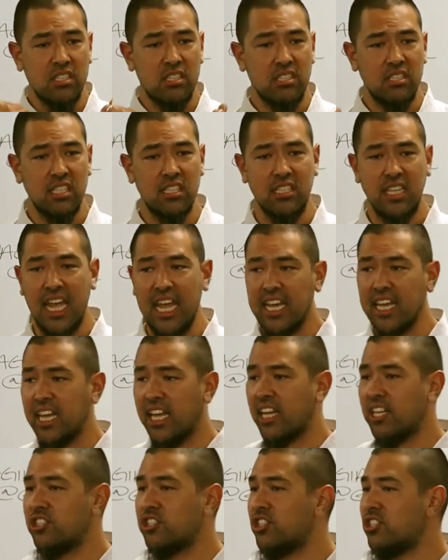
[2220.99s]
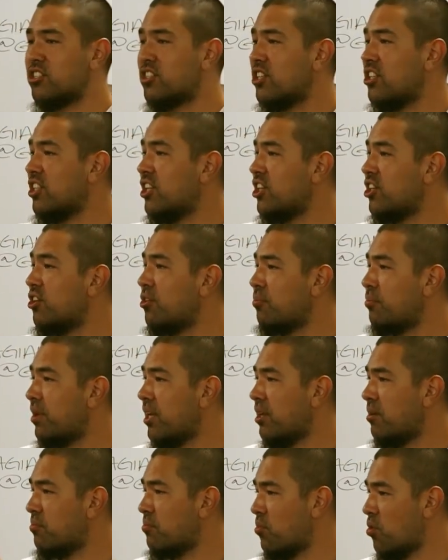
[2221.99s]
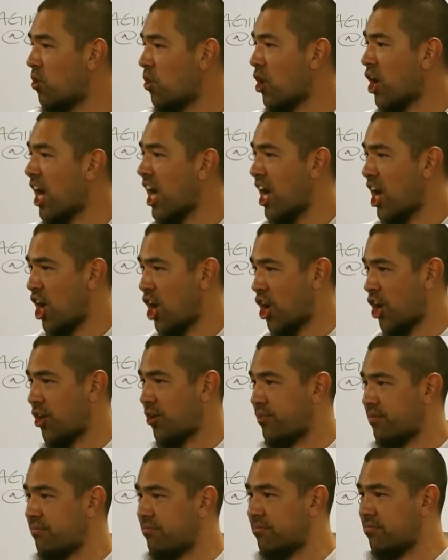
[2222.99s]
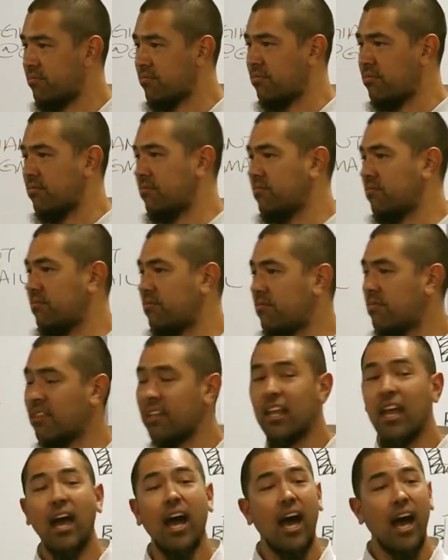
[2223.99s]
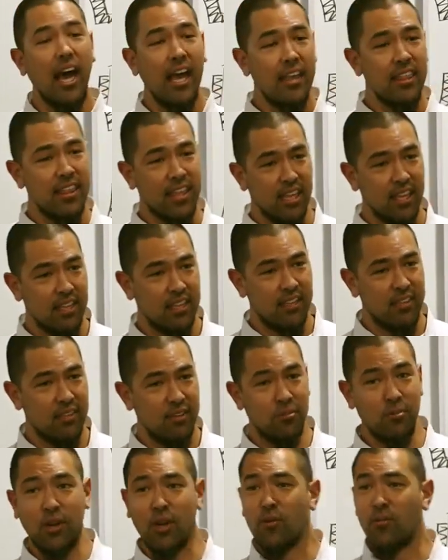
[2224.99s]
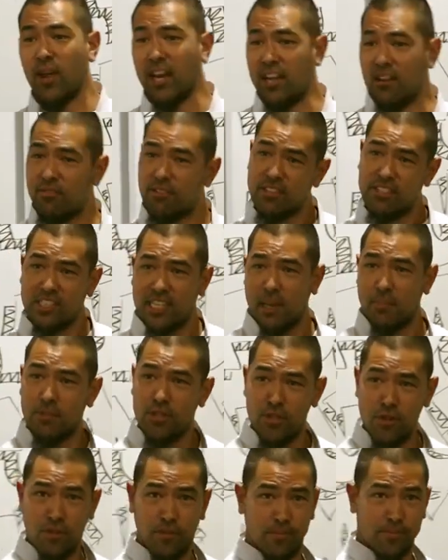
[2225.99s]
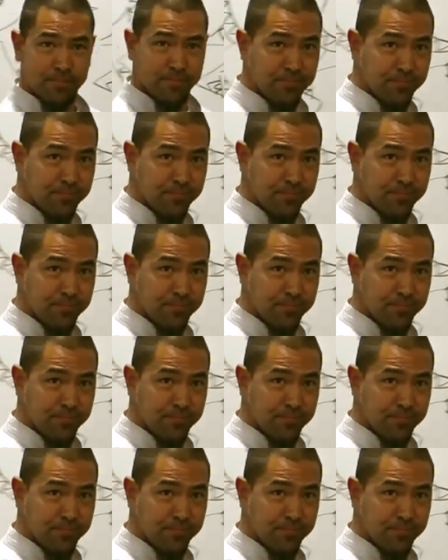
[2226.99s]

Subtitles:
us to take in just a little bit more air. I think we are ready for step two.